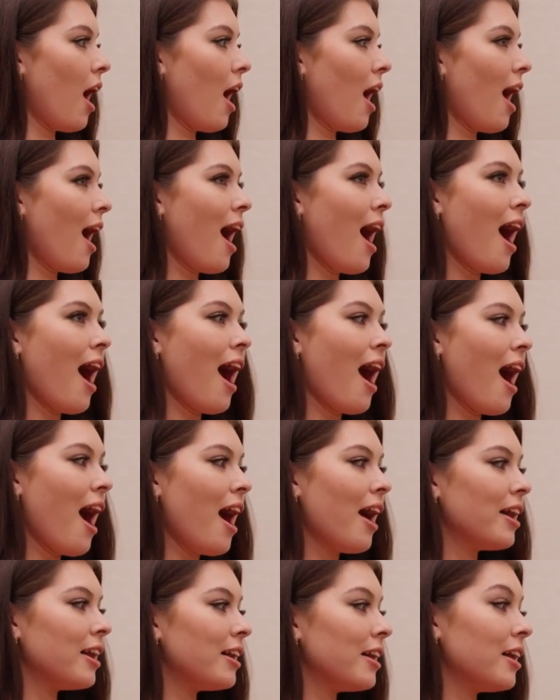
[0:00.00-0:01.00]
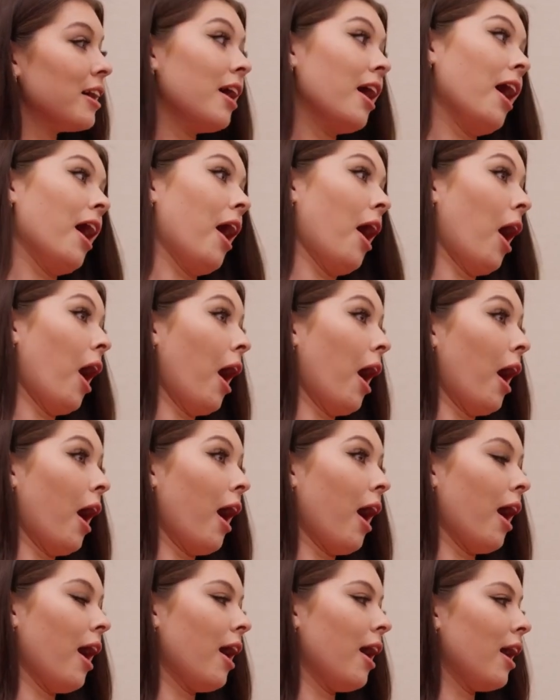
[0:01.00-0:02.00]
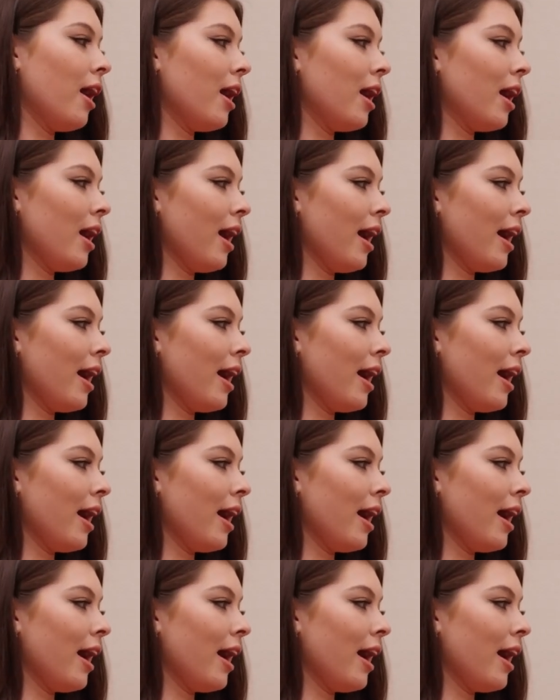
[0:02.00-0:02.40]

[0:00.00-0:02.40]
(not speaking)